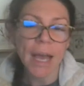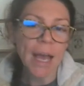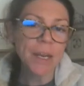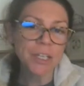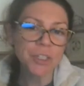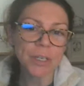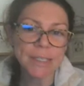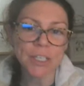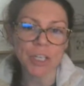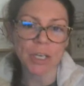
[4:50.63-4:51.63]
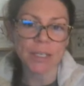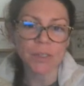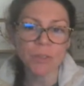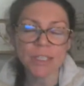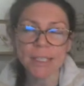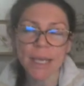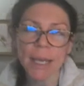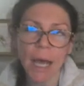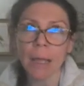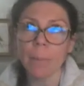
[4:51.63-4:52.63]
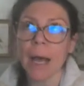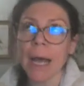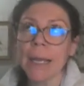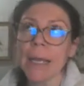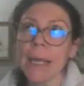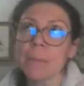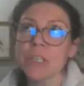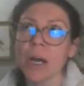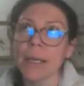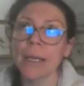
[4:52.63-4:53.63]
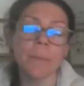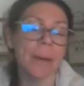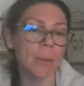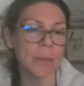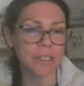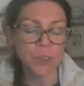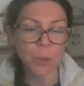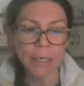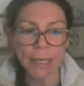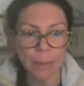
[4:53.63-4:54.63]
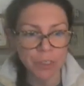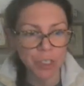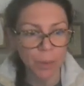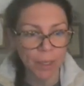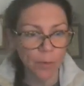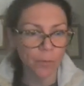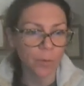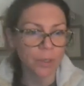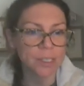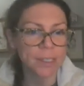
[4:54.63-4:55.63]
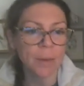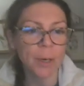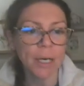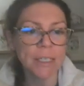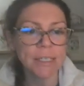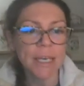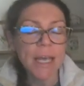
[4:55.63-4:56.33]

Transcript: And then a transition. So just say I am talking about my story. I'm doing 4 summers.